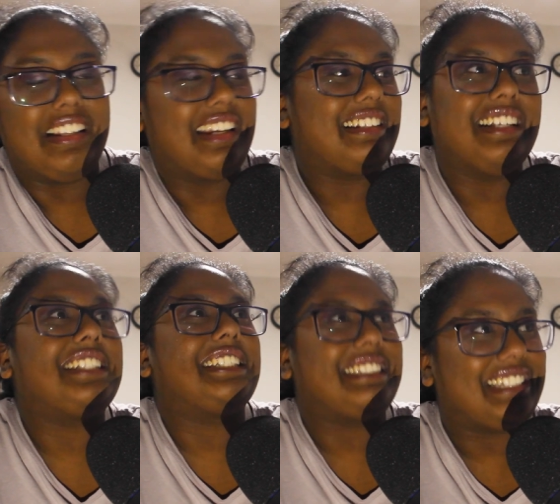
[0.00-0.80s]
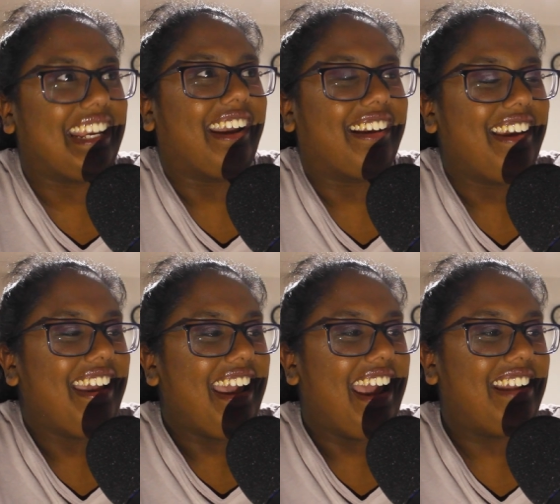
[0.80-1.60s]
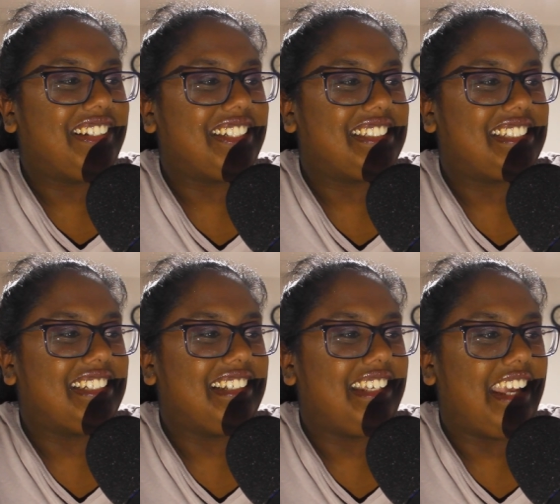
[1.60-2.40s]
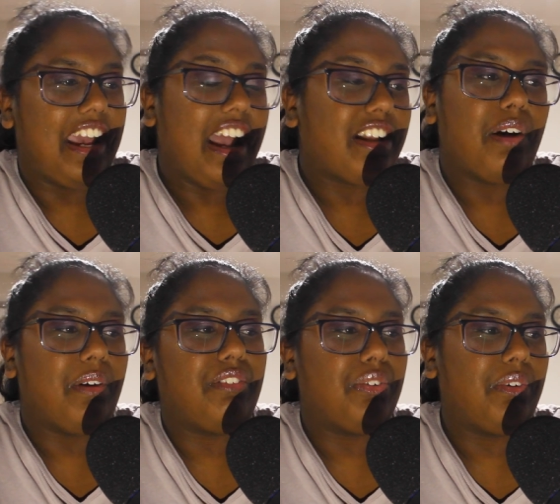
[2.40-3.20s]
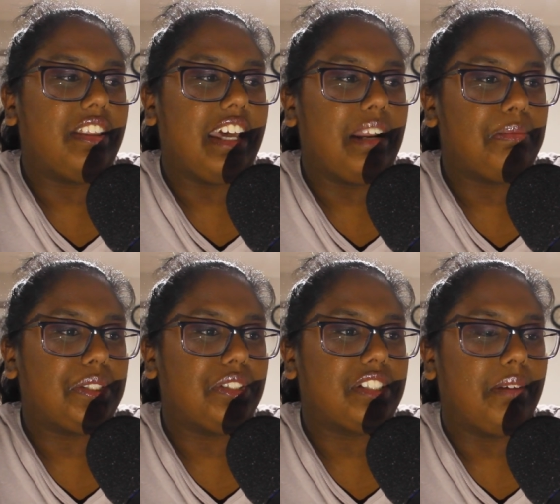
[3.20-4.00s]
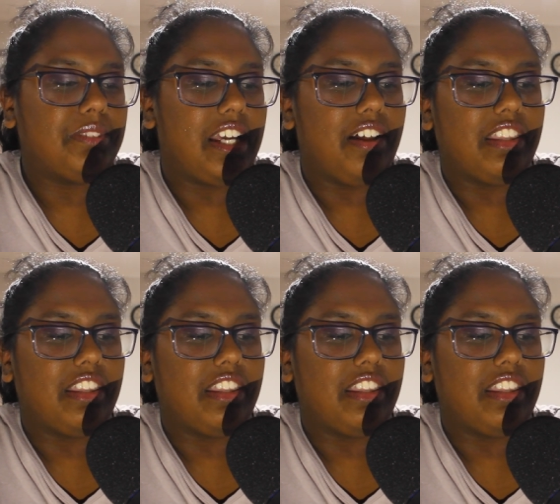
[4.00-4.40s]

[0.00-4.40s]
Like, that's sick. And just, yeah, I can't wait for when that episode comes out.